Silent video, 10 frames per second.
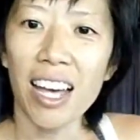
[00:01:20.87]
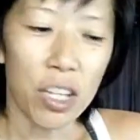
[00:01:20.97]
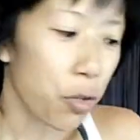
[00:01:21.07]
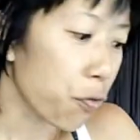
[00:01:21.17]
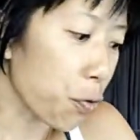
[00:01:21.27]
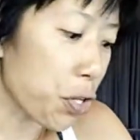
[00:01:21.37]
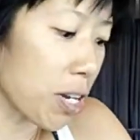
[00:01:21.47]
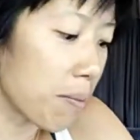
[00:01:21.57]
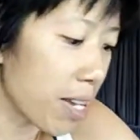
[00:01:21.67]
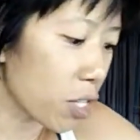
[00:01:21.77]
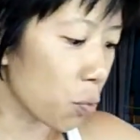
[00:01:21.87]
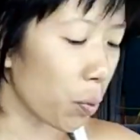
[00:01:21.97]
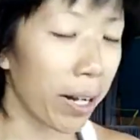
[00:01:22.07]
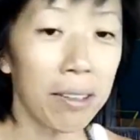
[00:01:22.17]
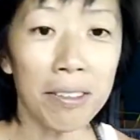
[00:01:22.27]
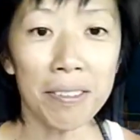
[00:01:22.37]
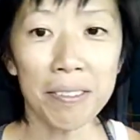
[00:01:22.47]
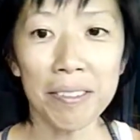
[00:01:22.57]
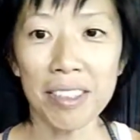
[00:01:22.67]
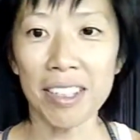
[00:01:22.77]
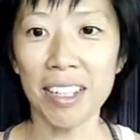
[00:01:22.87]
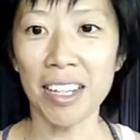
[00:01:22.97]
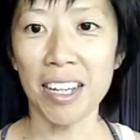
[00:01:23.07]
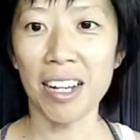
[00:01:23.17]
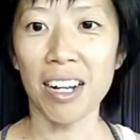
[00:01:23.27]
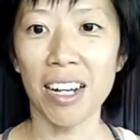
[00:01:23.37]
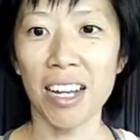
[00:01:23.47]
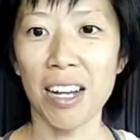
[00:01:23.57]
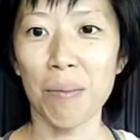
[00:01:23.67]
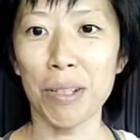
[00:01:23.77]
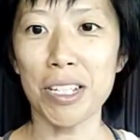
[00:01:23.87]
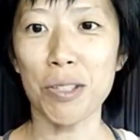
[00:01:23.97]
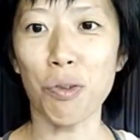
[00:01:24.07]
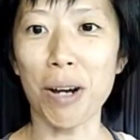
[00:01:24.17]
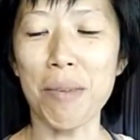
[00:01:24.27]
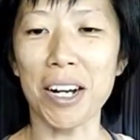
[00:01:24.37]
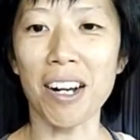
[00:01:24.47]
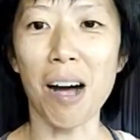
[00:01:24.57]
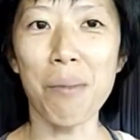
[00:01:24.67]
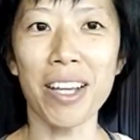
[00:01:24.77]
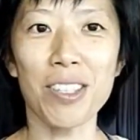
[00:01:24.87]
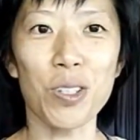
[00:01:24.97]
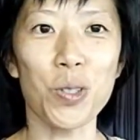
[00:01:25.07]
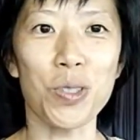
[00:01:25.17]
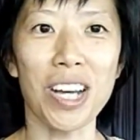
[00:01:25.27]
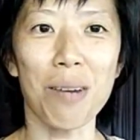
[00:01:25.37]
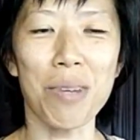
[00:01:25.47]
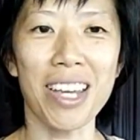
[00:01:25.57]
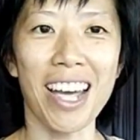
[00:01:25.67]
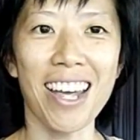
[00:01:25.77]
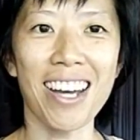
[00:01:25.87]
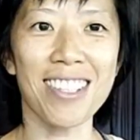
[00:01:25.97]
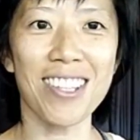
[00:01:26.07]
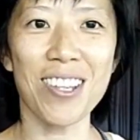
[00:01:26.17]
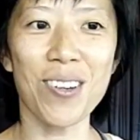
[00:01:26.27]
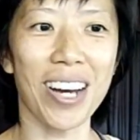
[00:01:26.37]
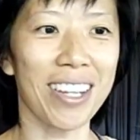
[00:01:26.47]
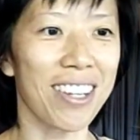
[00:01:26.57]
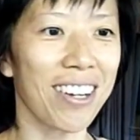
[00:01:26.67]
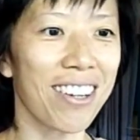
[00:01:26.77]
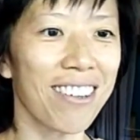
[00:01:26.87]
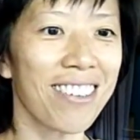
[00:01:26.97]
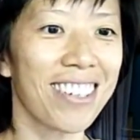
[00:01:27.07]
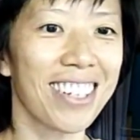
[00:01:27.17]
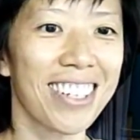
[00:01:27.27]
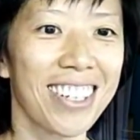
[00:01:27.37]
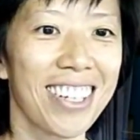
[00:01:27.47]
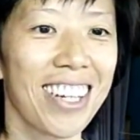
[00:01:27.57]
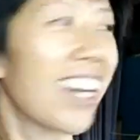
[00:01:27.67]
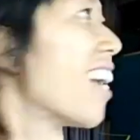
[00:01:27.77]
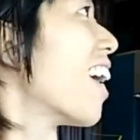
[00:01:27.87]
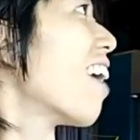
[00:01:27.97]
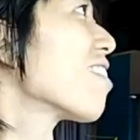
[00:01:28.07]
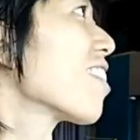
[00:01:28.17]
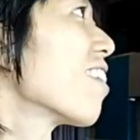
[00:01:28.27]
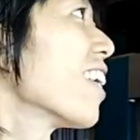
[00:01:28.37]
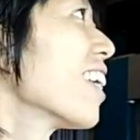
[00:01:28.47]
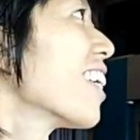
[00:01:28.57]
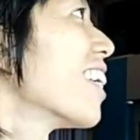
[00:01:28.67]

if you hear me as well, please write me a comment just to tell me, hey, I see you, I hear you. How's it going?